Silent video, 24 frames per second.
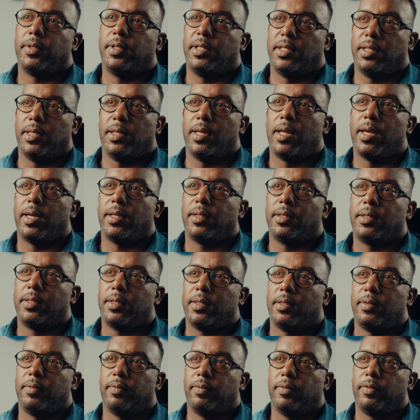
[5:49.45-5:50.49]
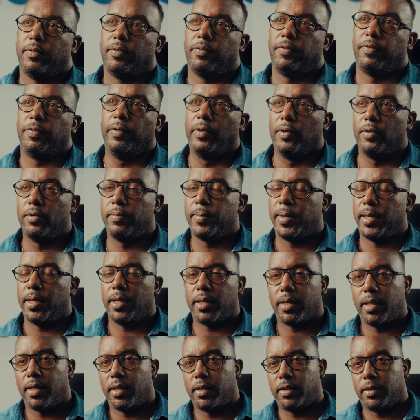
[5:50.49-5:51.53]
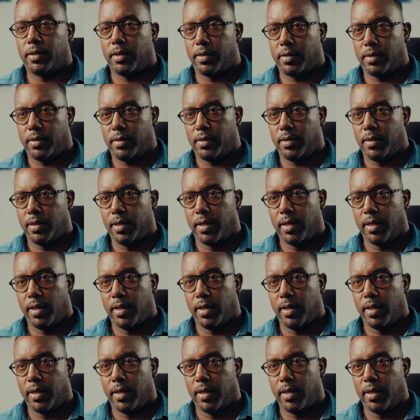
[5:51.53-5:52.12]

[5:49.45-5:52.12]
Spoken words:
see that flu medication